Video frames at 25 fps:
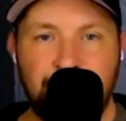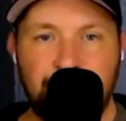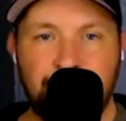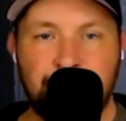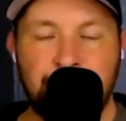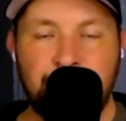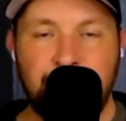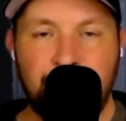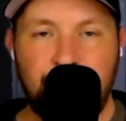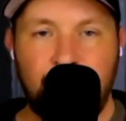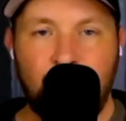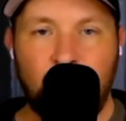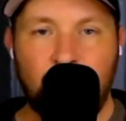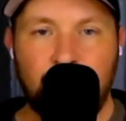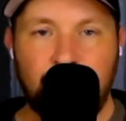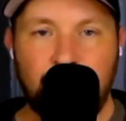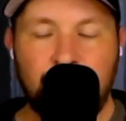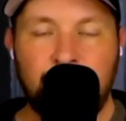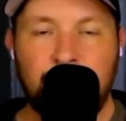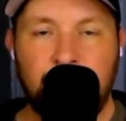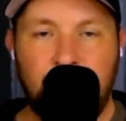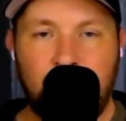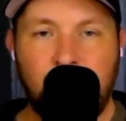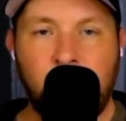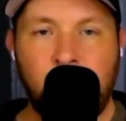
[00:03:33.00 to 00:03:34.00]
Yeah, because it
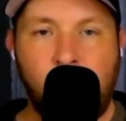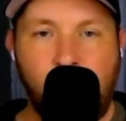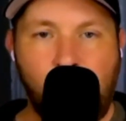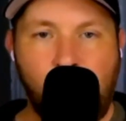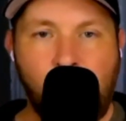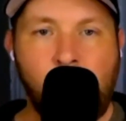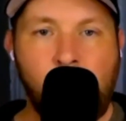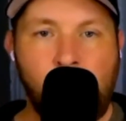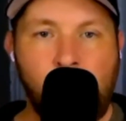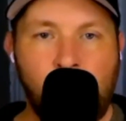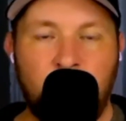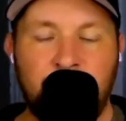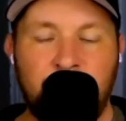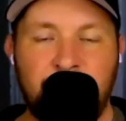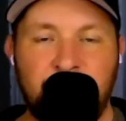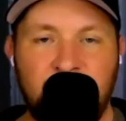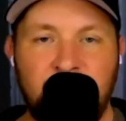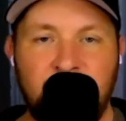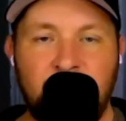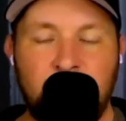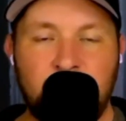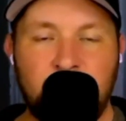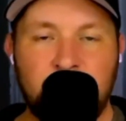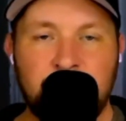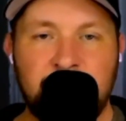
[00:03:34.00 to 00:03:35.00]
was warm. Yeah with the
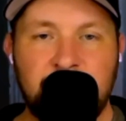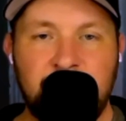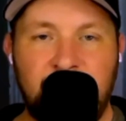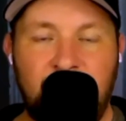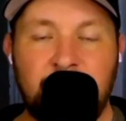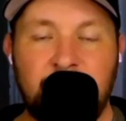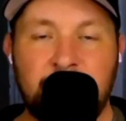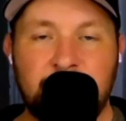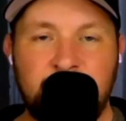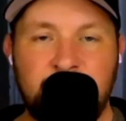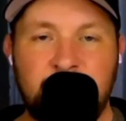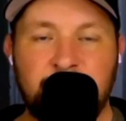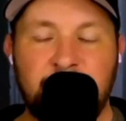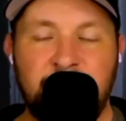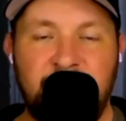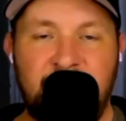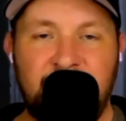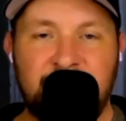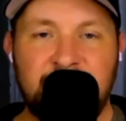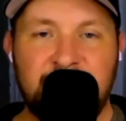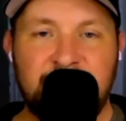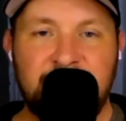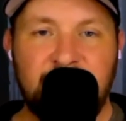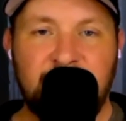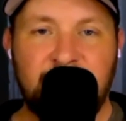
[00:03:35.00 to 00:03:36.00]
coach. Yeah, because remember they
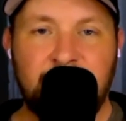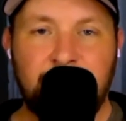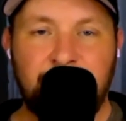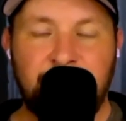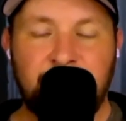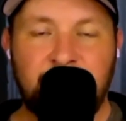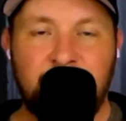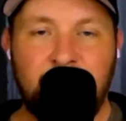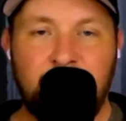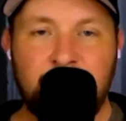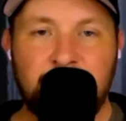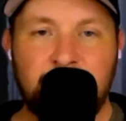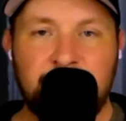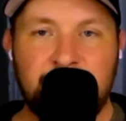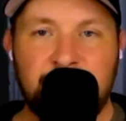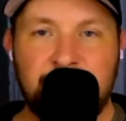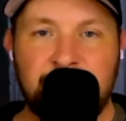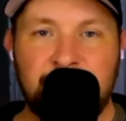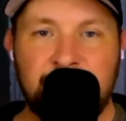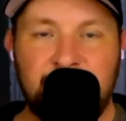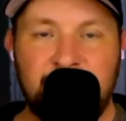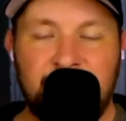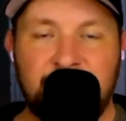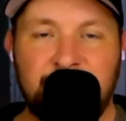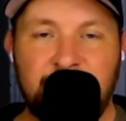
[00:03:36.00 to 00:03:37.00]
had to dig up the
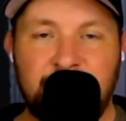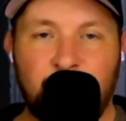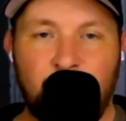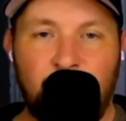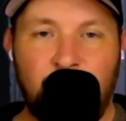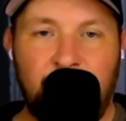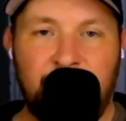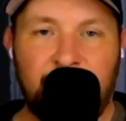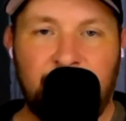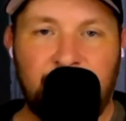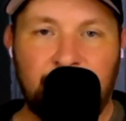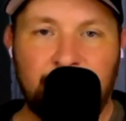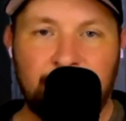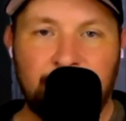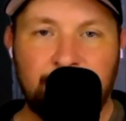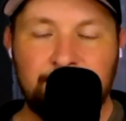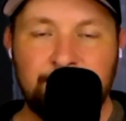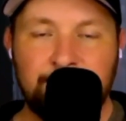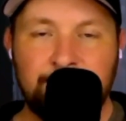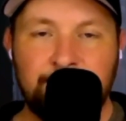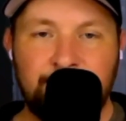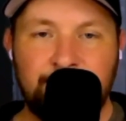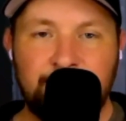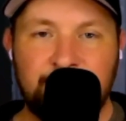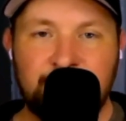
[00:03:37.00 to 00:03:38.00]
coach to get the ring,
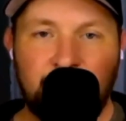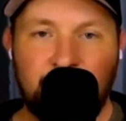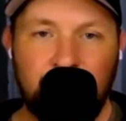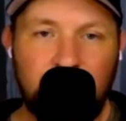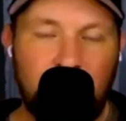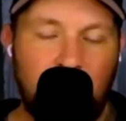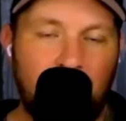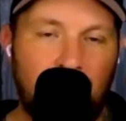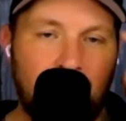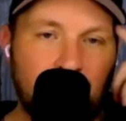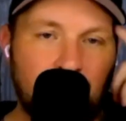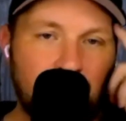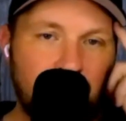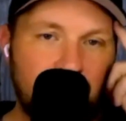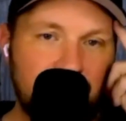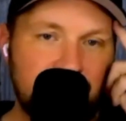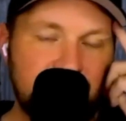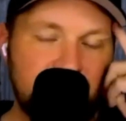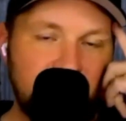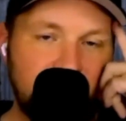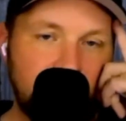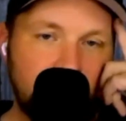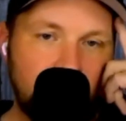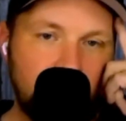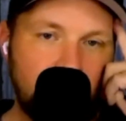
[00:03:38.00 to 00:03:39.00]
so all the
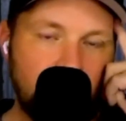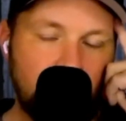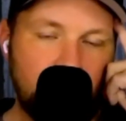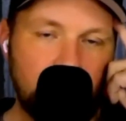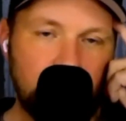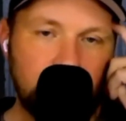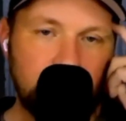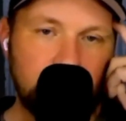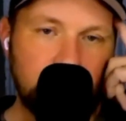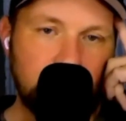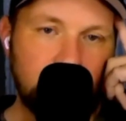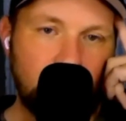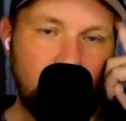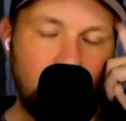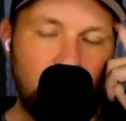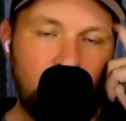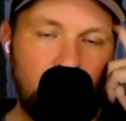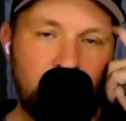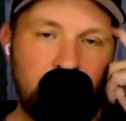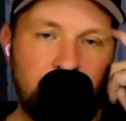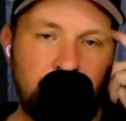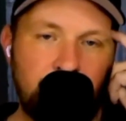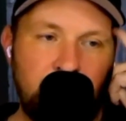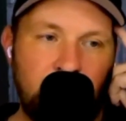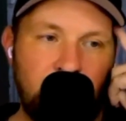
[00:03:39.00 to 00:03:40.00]
rest of them were were
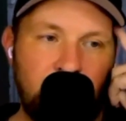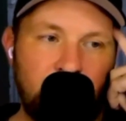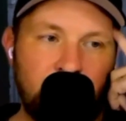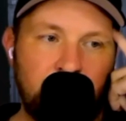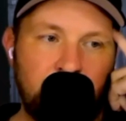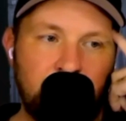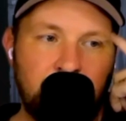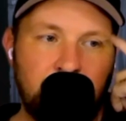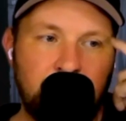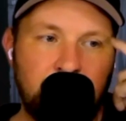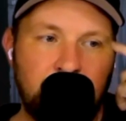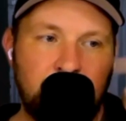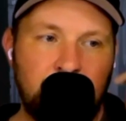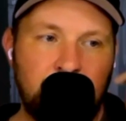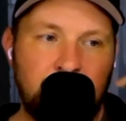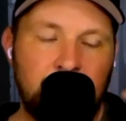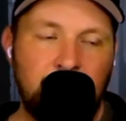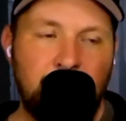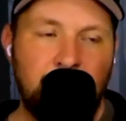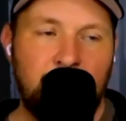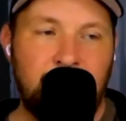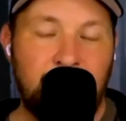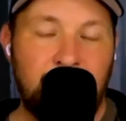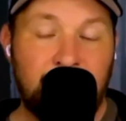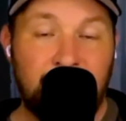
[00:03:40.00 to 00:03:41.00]
already buried.
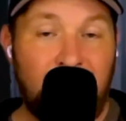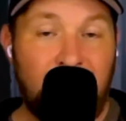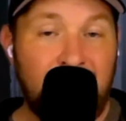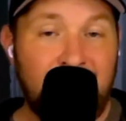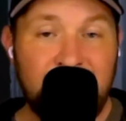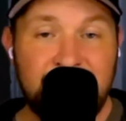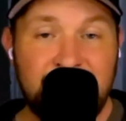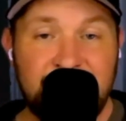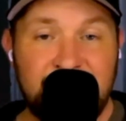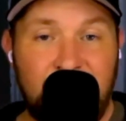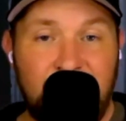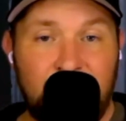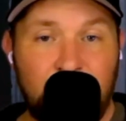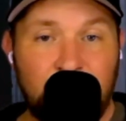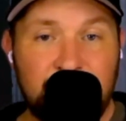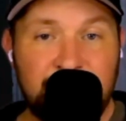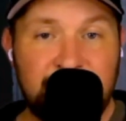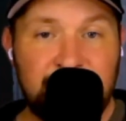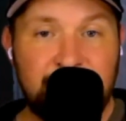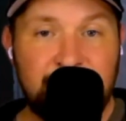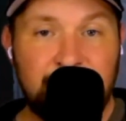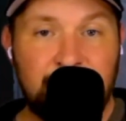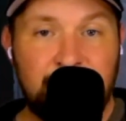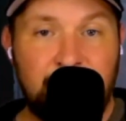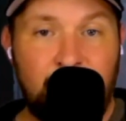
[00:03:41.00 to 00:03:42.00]
And I guess that
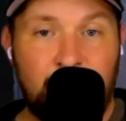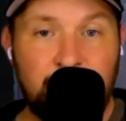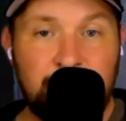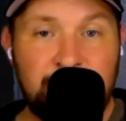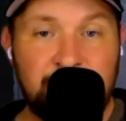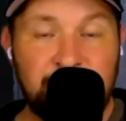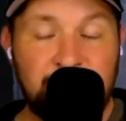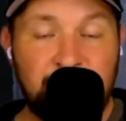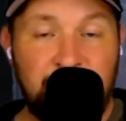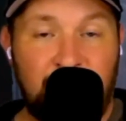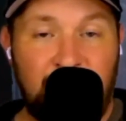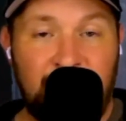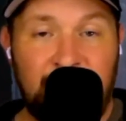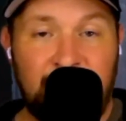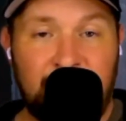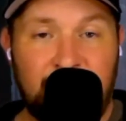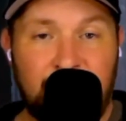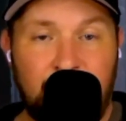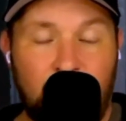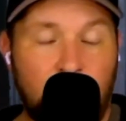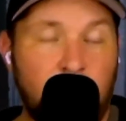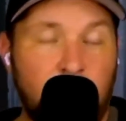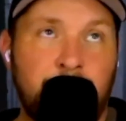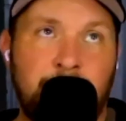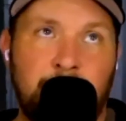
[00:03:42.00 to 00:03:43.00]
was the coach's
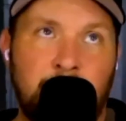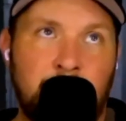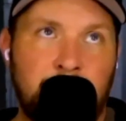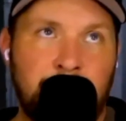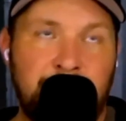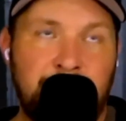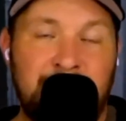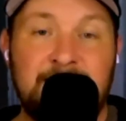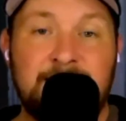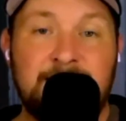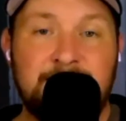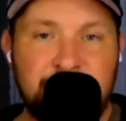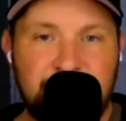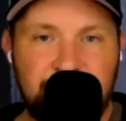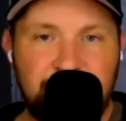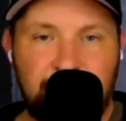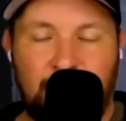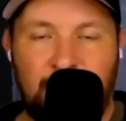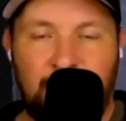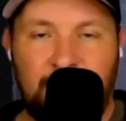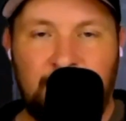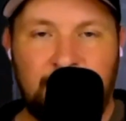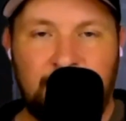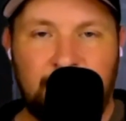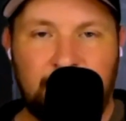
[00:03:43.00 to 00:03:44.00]
plan or the Ben's
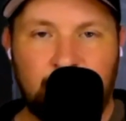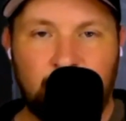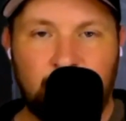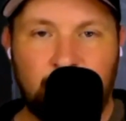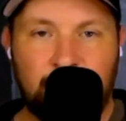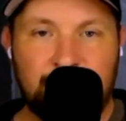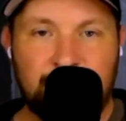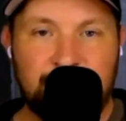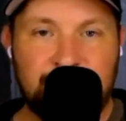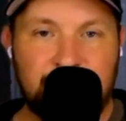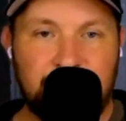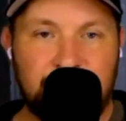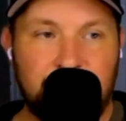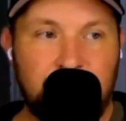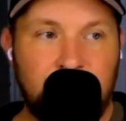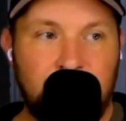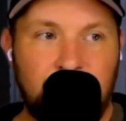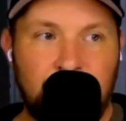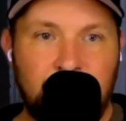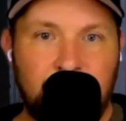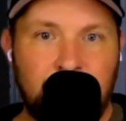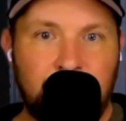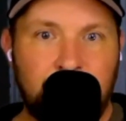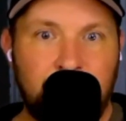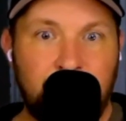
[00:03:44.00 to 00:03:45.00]
plan was to
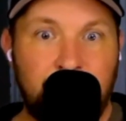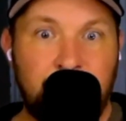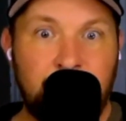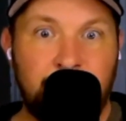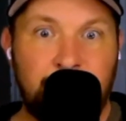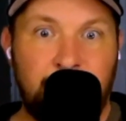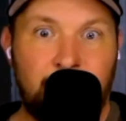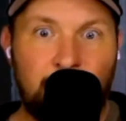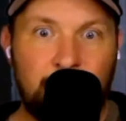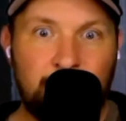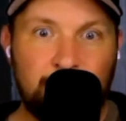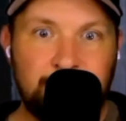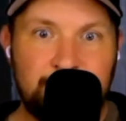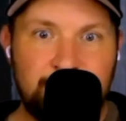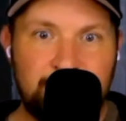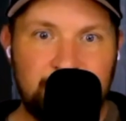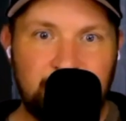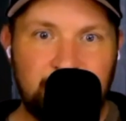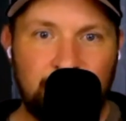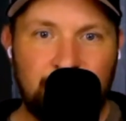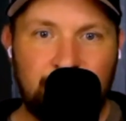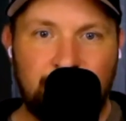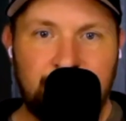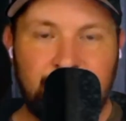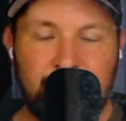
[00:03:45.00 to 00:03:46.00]
put the
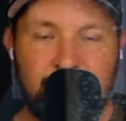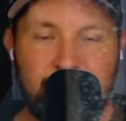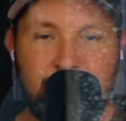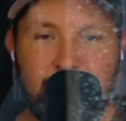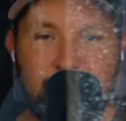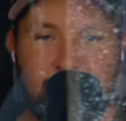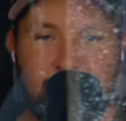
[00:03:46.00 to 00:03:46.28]
bones with